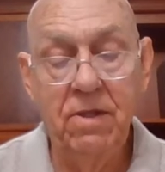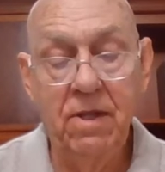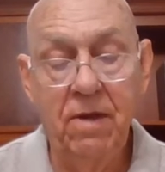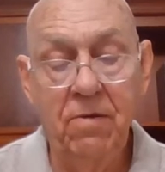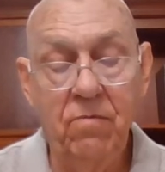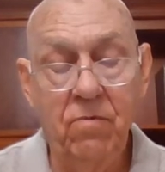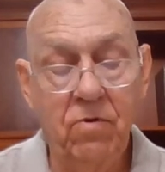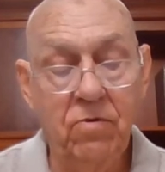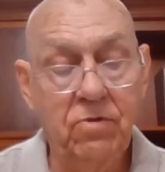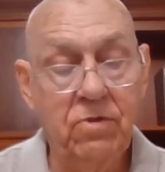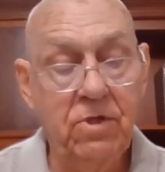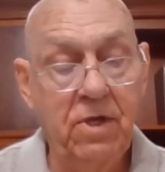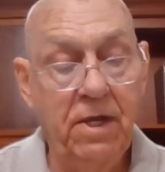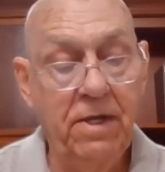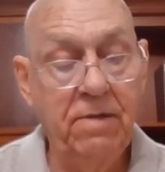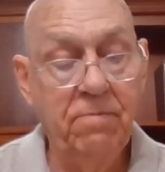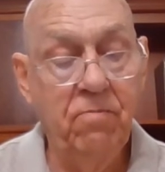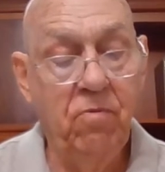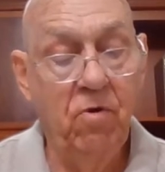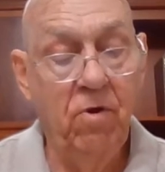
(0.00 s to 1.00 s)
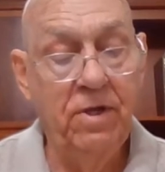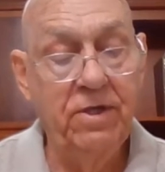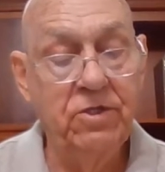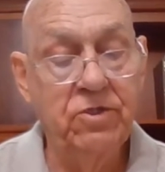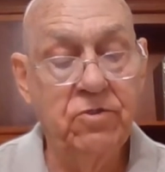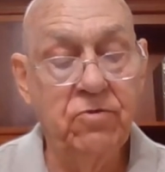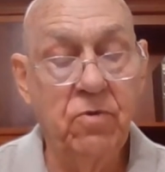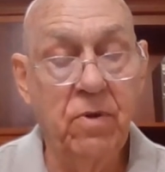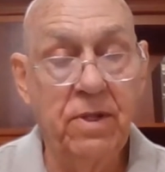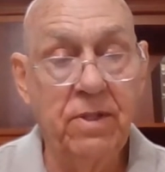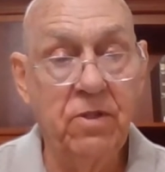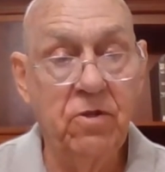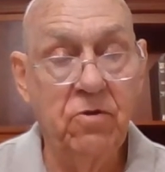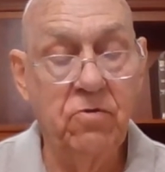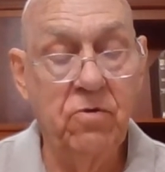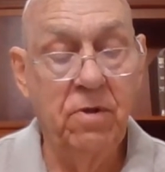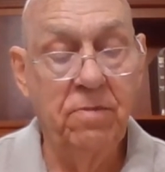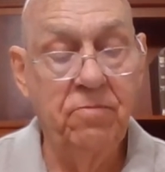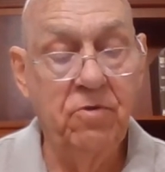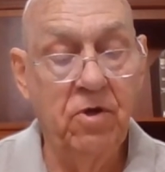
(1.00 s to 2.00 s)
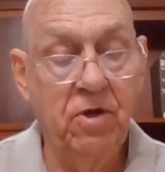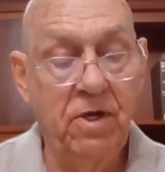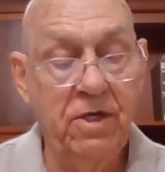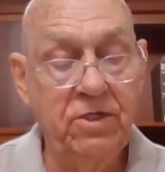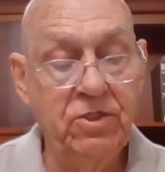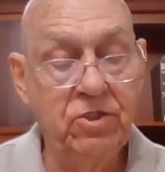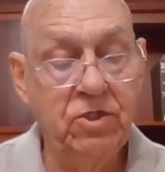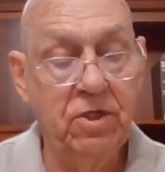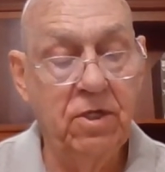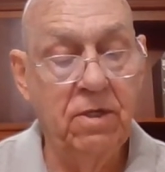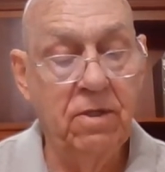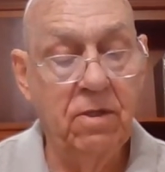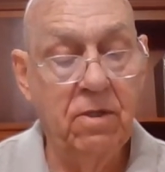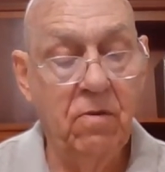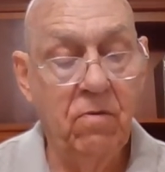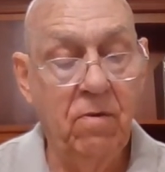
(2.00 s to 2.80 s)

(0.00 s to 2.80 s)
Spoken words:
that will take place during the tribulation.